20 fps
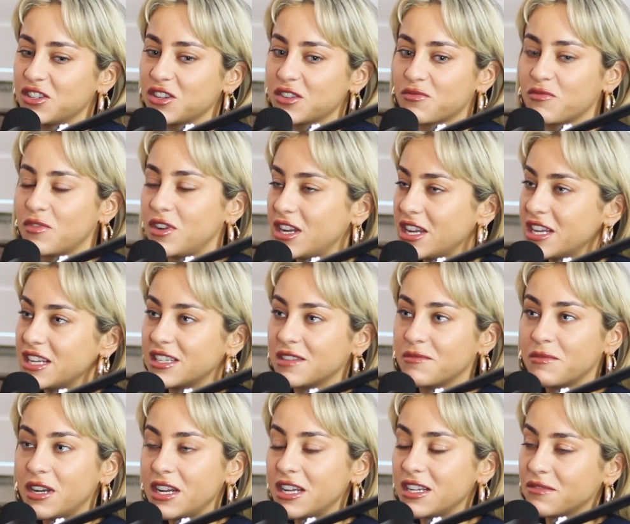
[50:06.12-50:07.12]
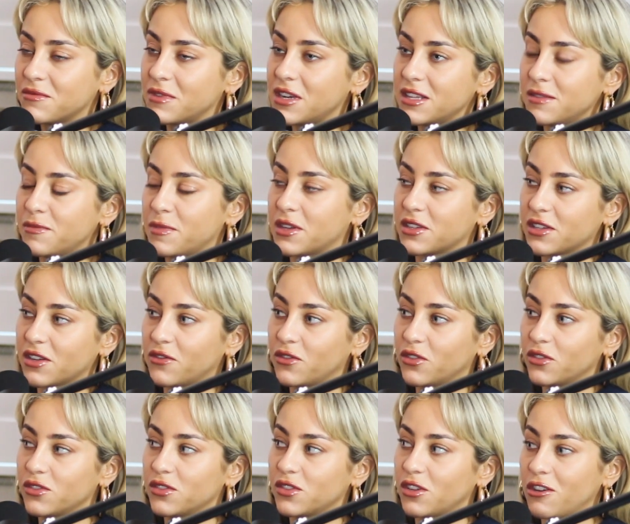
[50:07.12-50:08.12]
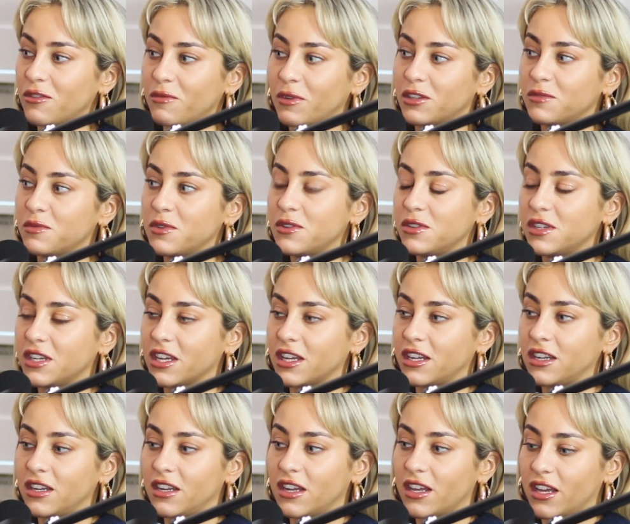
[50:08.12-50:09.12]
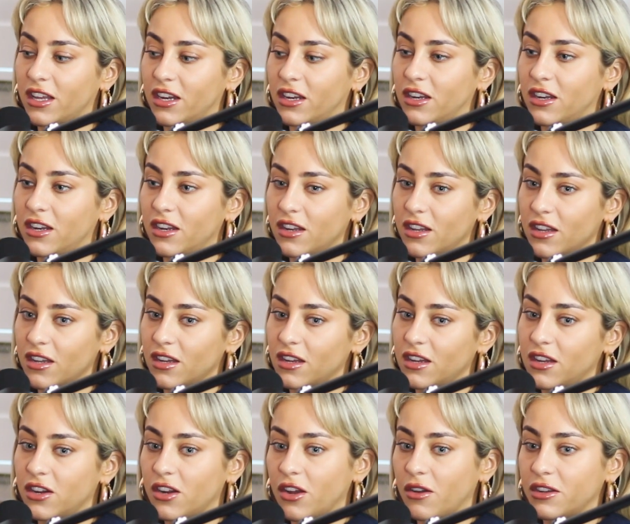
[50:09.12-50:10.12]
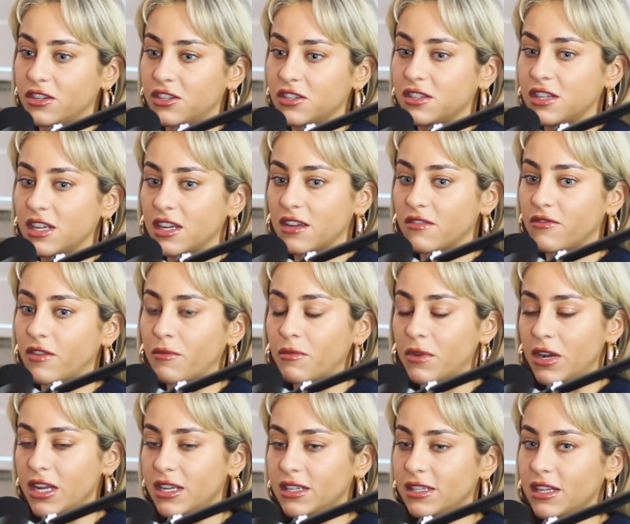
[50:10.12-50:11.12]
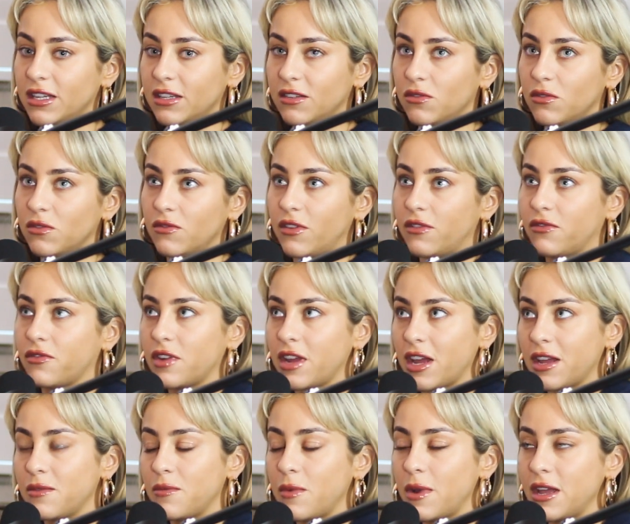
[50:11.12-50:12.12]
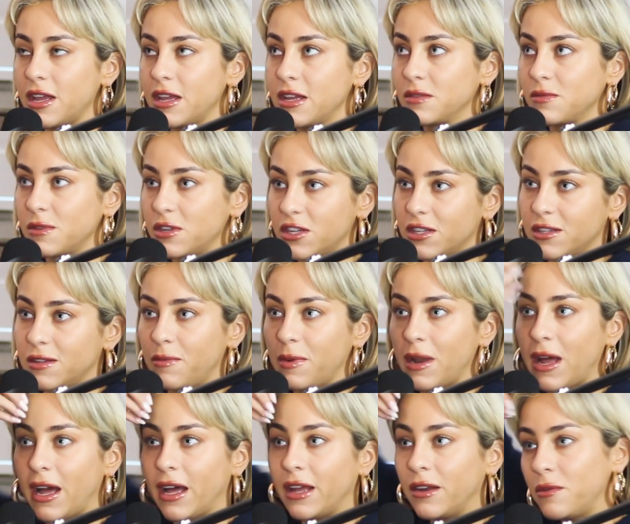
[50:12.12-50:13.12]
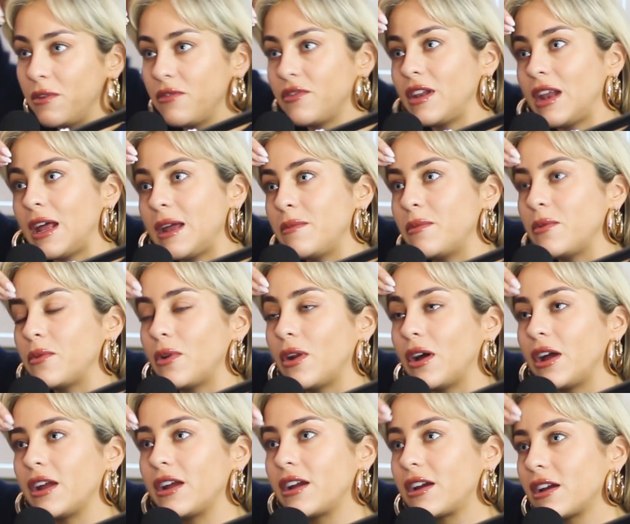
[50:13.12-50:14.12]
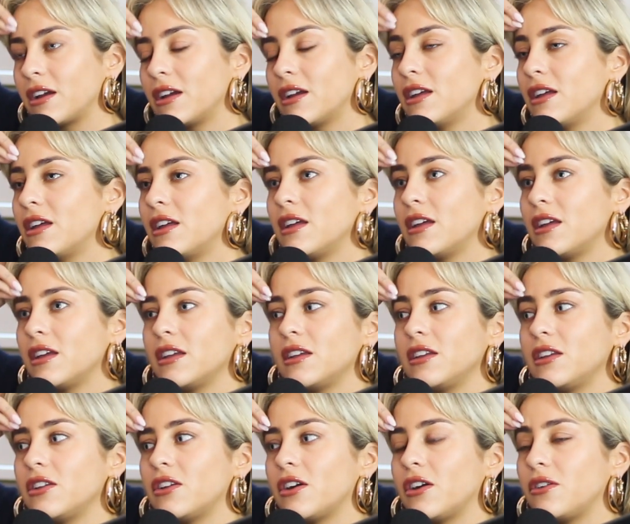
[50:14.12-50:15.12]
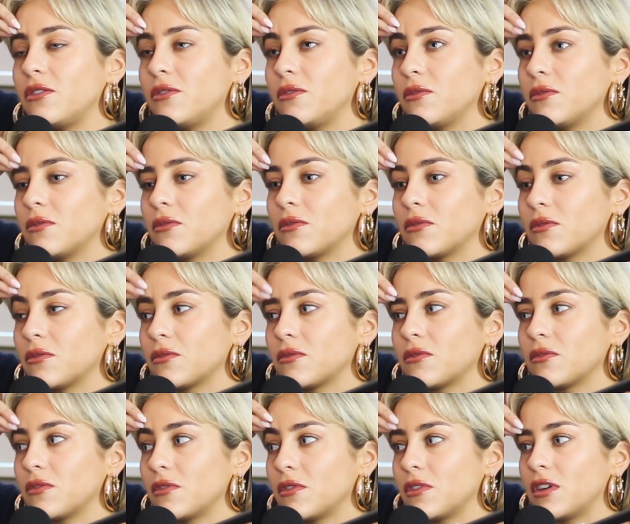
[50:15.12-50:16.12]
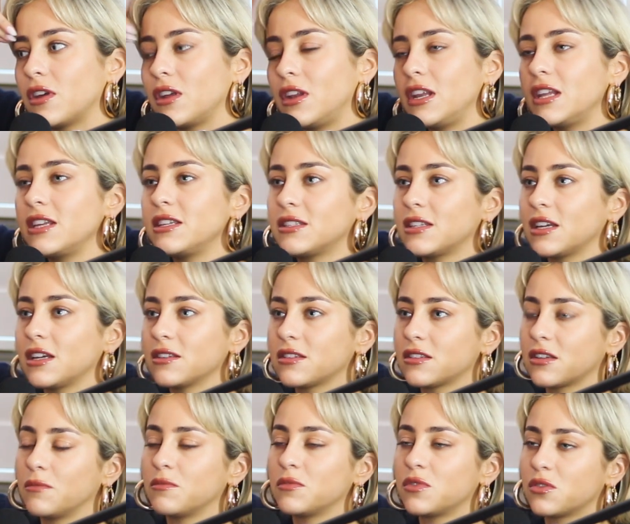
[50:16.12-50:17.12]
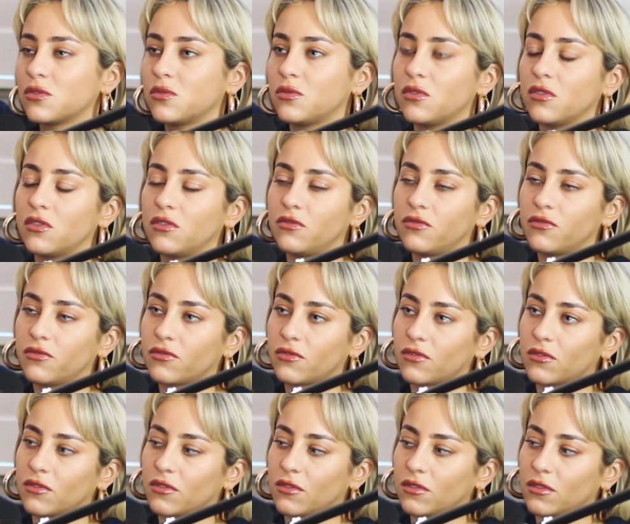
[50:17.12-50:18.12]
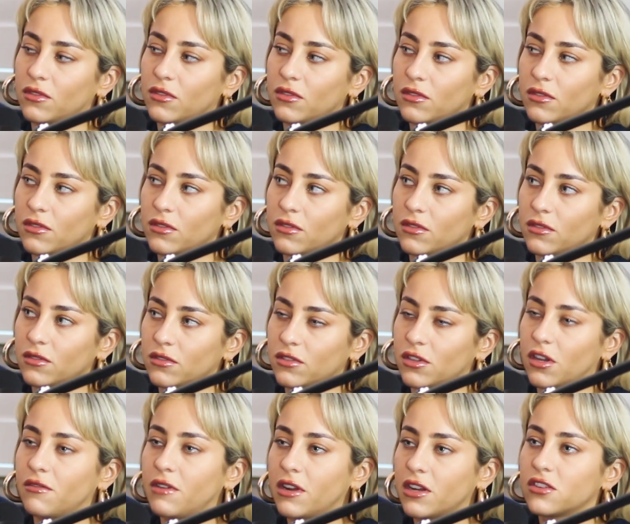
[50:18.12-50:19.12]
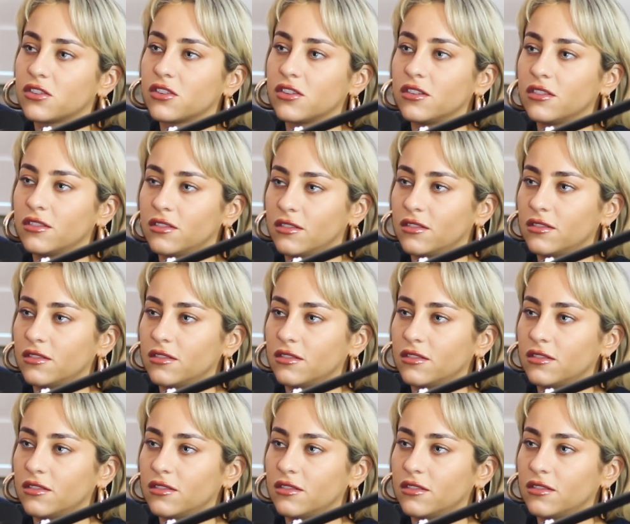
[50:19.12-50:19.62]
just releasing because I've got so much music and you know, I just think if I'm releasing sort of every 8 weeks, which is the plan with the label, like, you know, at least that's some sort of direction.